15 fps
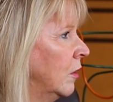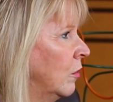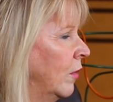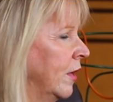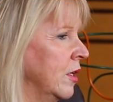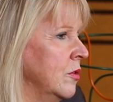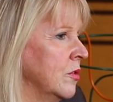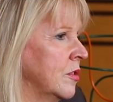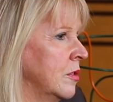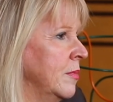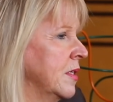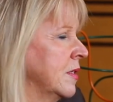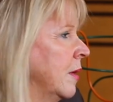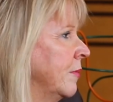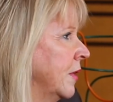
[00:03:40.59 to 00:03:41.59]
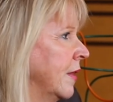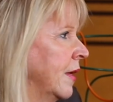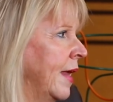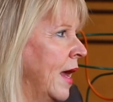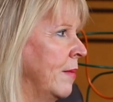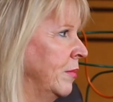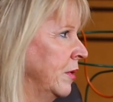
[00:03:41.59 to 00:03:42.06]
When it used to be something
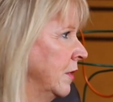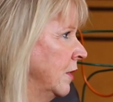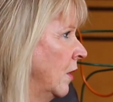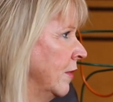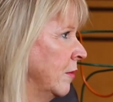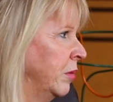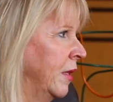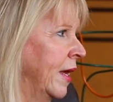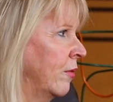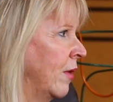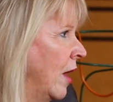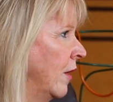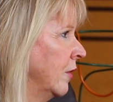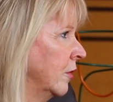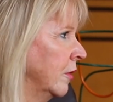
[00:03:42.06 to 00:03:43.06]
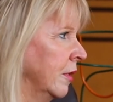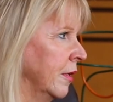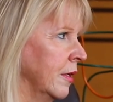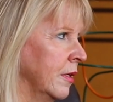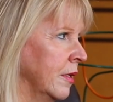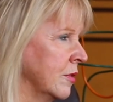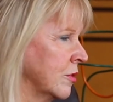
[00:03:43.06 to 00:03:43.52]
that happened on the playground or
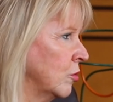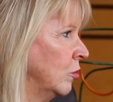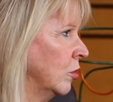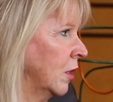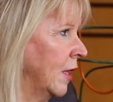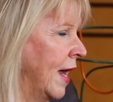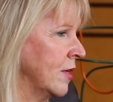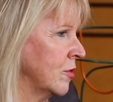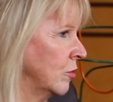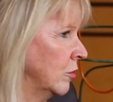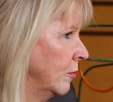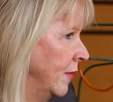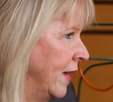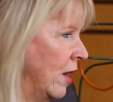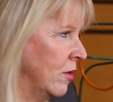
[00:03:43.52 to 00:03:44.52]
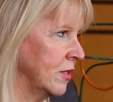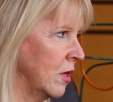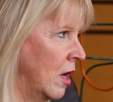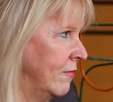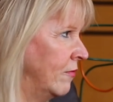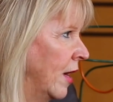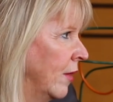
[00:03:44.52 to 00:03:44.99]
in a school classroom, now it's
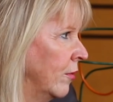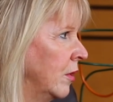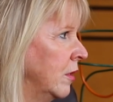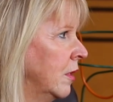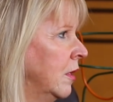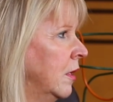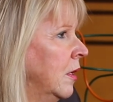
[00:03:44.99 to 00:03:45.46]
gone viral.